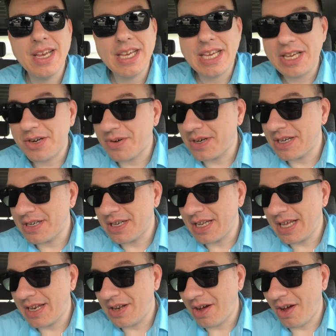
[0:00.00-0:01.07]
here
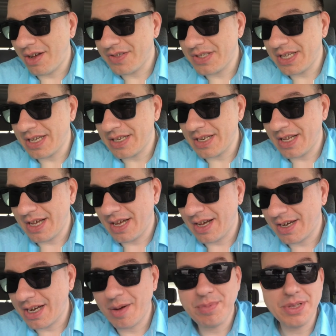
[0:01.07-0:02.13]
in Austin a
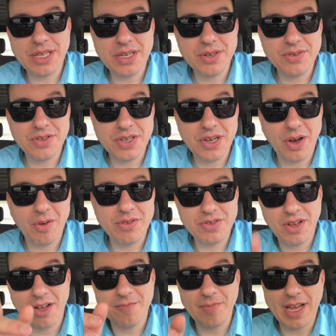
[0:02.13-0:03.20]
couple of years ago.
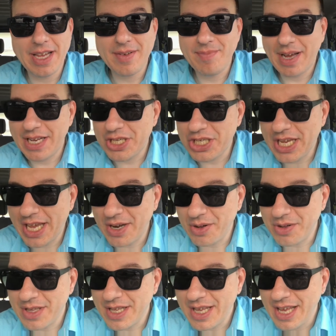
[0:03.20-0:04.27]
It's on my channel.